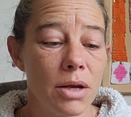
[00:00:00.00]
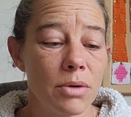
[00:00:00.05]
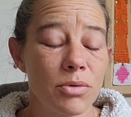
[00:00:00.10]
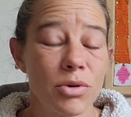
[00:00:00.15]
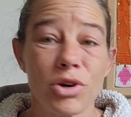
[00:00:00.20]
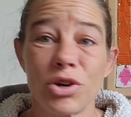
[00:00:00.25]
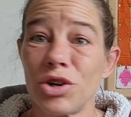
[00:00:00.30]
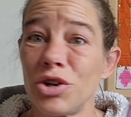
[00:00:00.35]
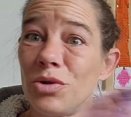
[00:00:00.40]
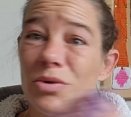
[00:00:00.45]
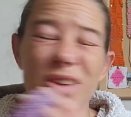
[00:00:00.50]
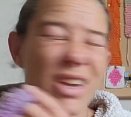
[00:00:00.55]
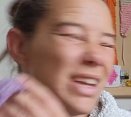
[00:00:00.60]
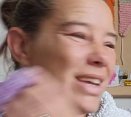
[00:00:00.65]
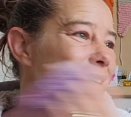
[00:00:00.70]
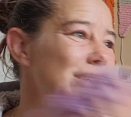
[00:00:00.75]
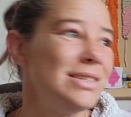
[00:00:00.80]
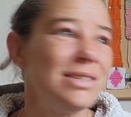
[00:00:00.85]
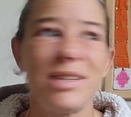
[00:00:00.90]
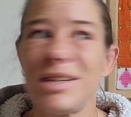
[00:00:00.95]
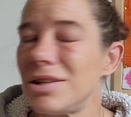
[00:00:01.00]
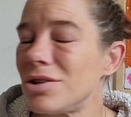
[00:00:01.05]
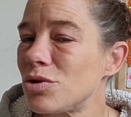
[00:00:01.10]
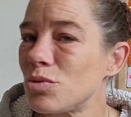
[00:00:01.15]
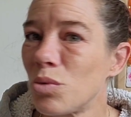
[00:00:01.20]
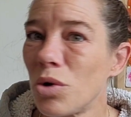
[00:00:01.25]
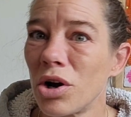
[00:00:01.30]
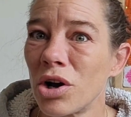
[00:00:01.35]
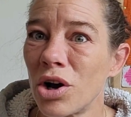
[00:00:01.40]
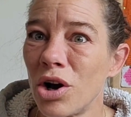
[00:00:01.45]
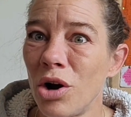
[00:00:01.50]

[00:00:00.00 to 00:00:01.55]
I'm going to do the easiest one